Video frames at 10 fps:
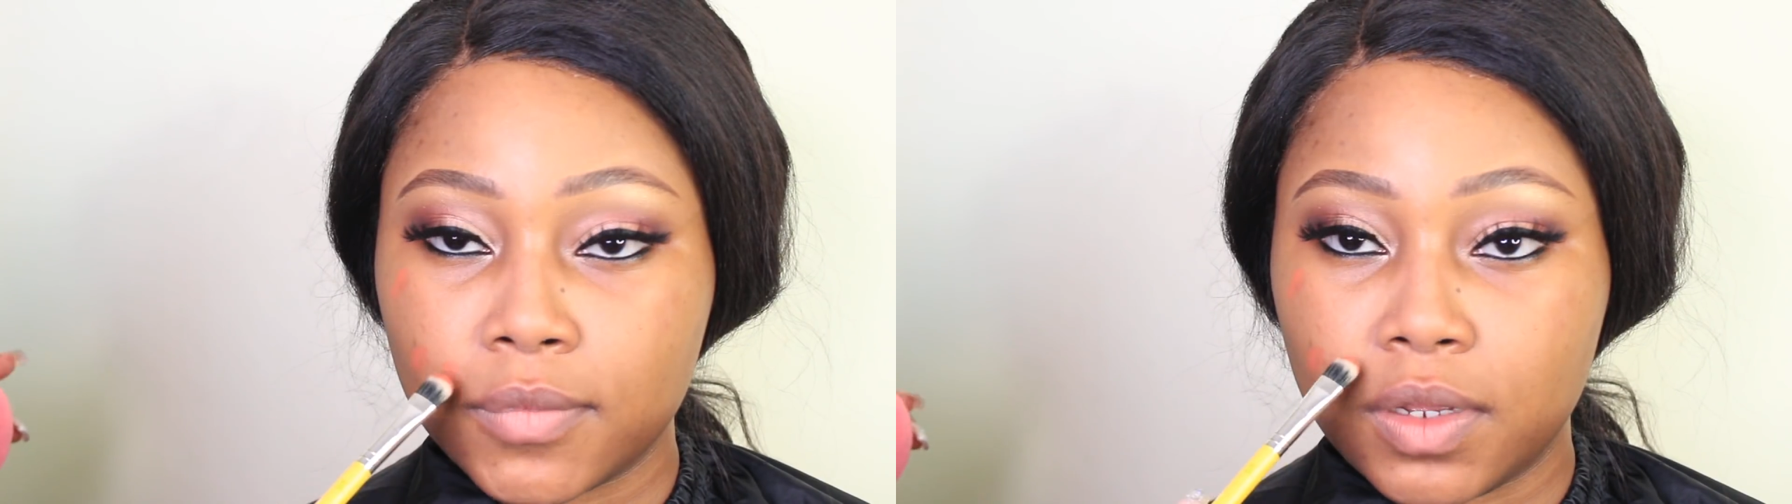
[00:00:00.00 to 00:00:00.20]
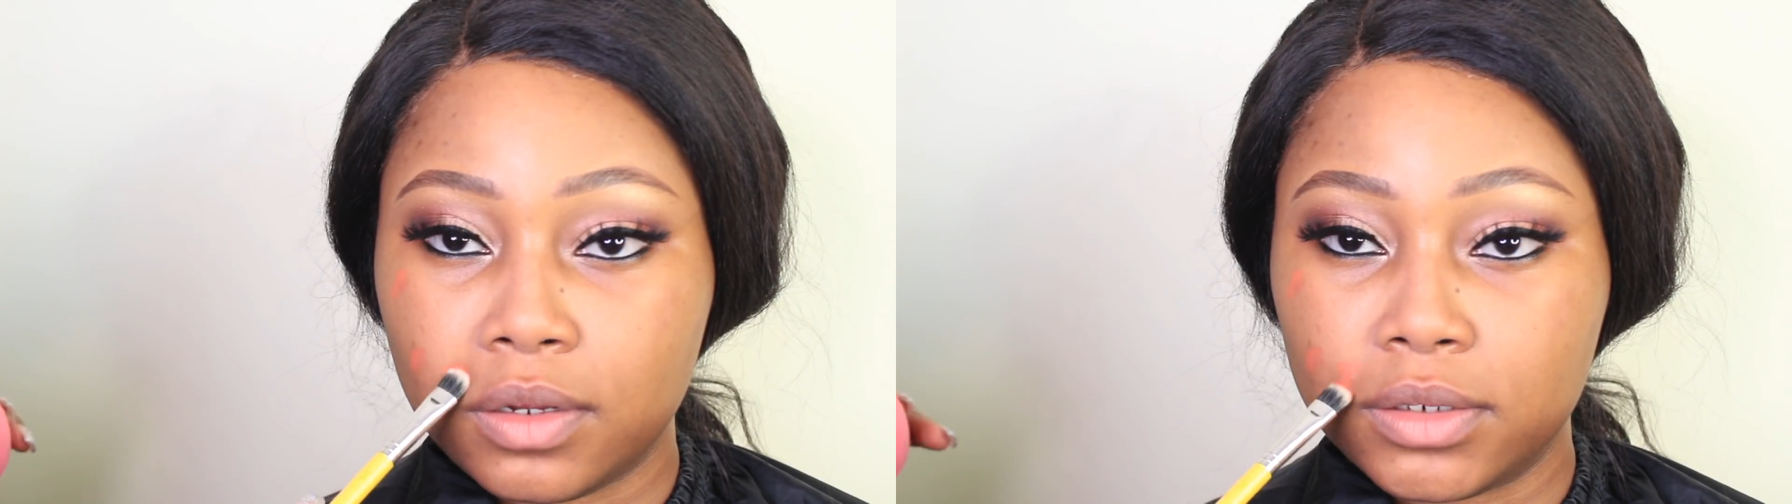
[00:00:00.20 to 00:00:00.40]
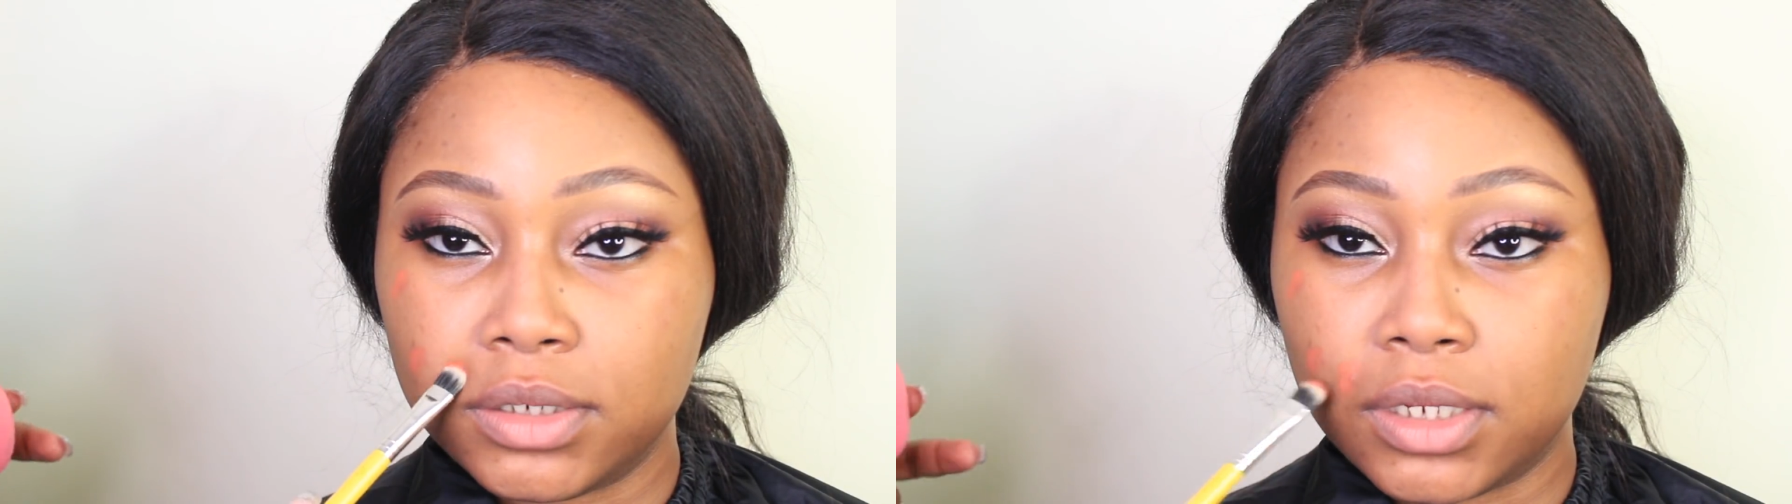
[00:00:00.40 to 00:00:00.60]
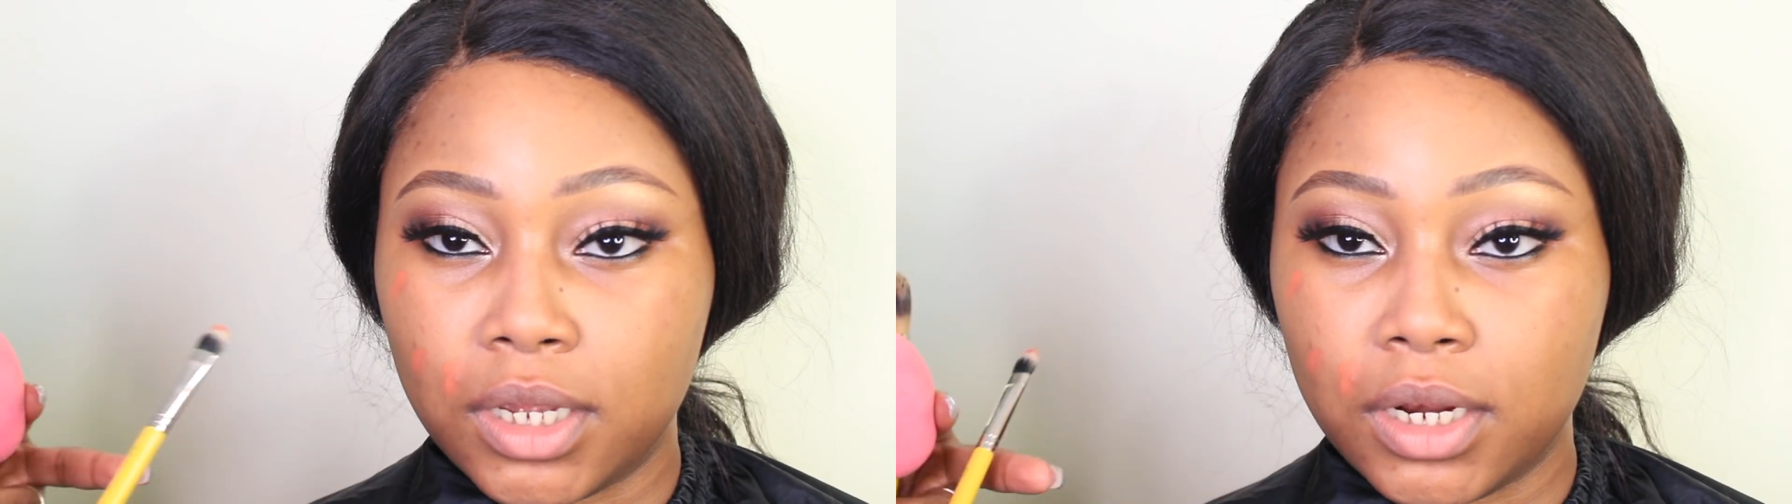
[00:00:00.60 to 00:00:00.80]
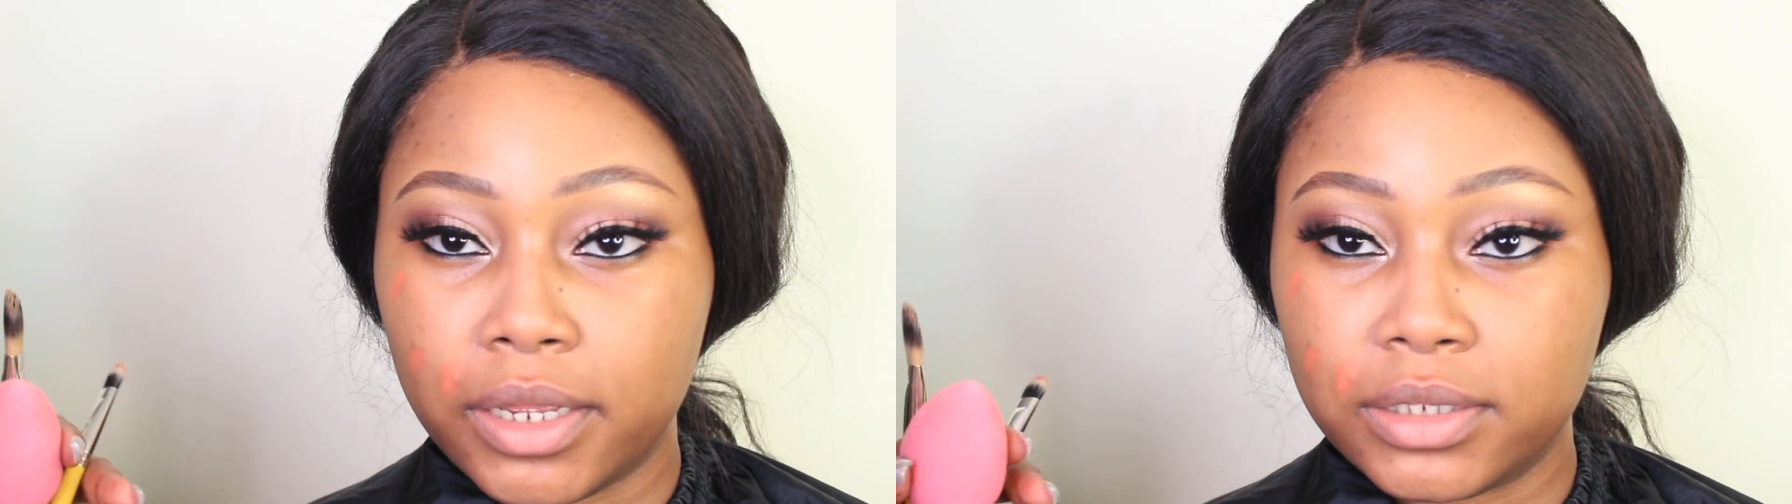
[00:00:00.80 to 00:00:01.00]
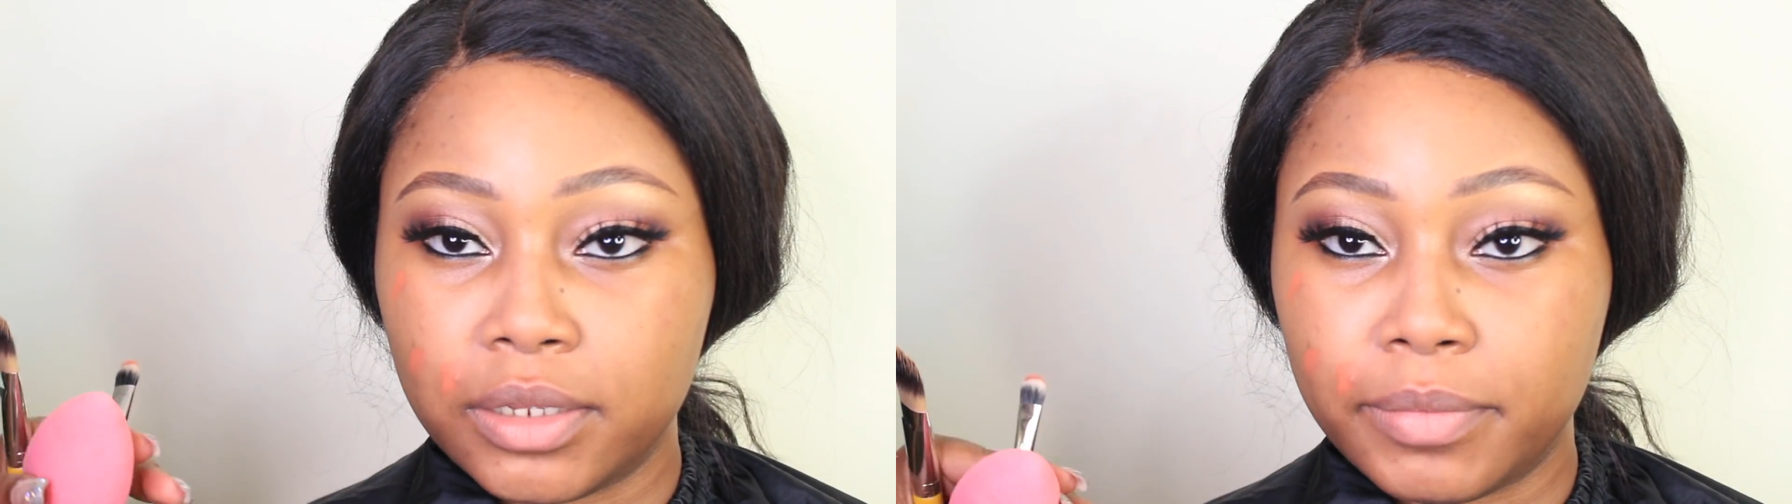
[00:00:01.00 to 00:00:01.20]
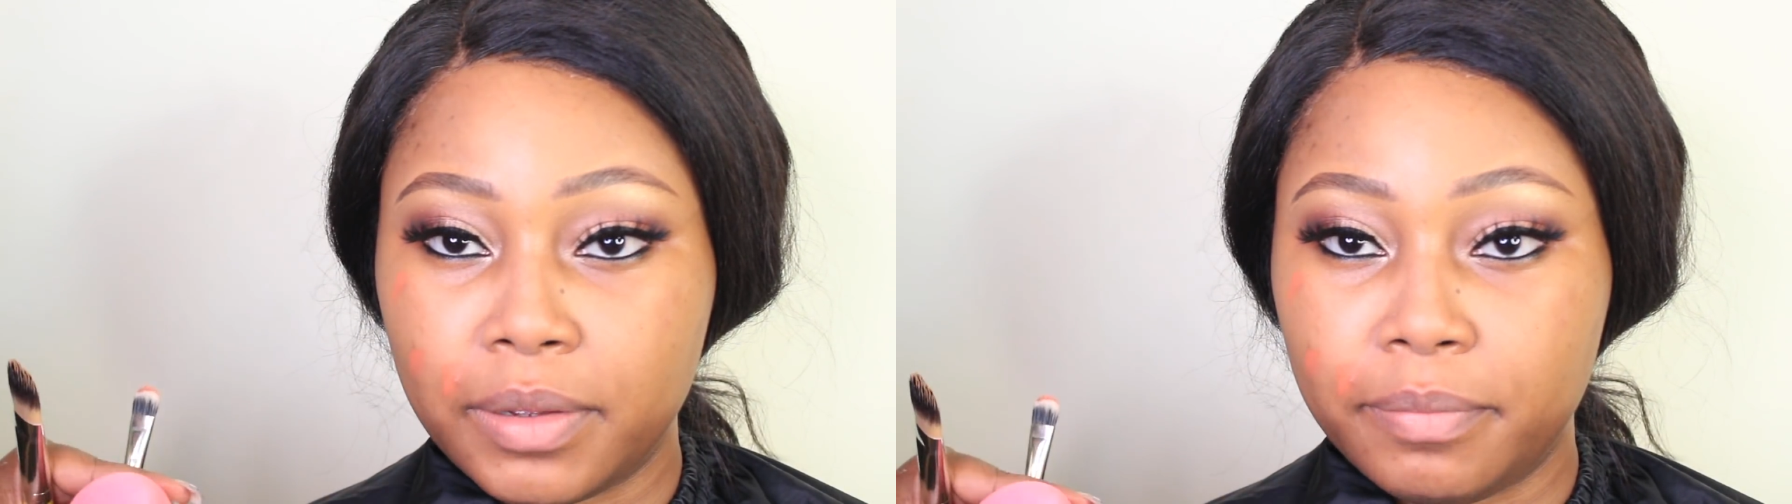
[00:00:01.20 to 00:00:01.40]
God, she's highlighting